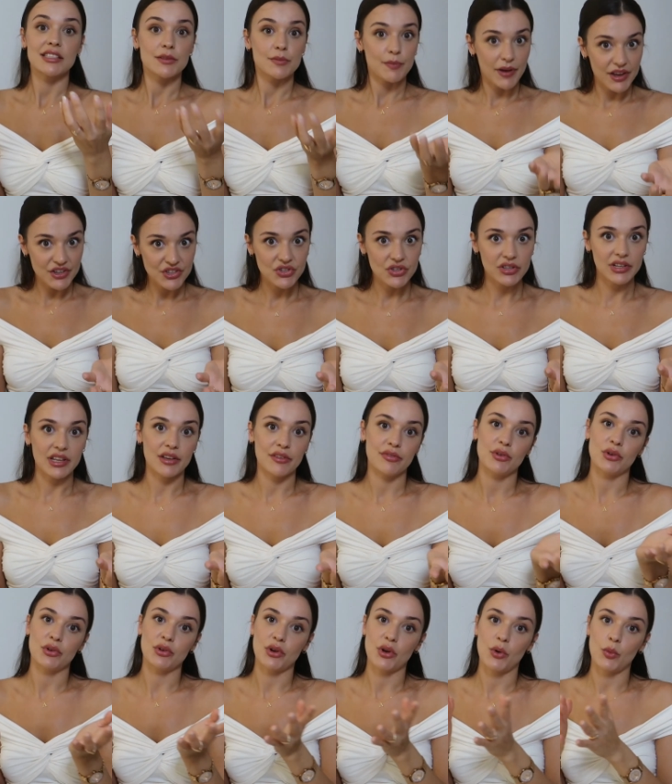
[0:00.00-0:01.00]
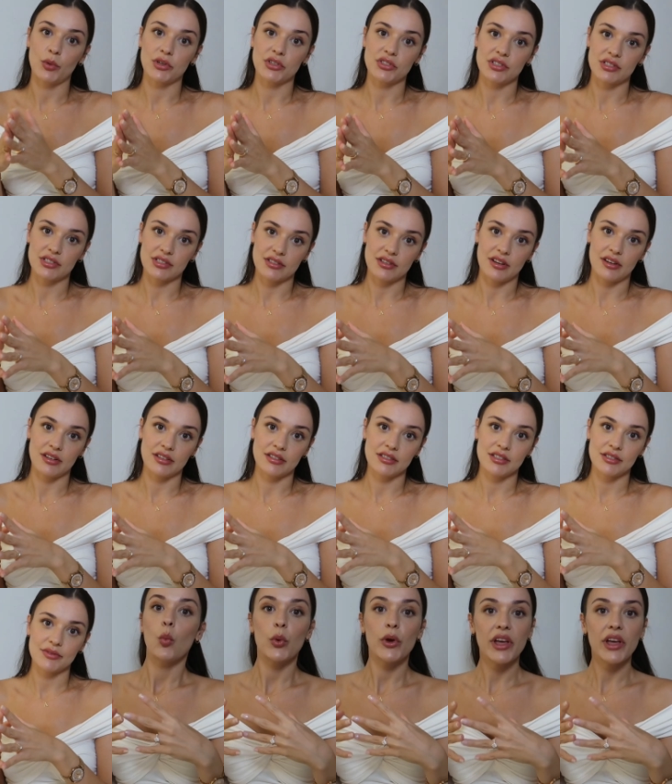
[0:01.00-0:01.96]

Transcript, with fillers: especially if you don't know where to start.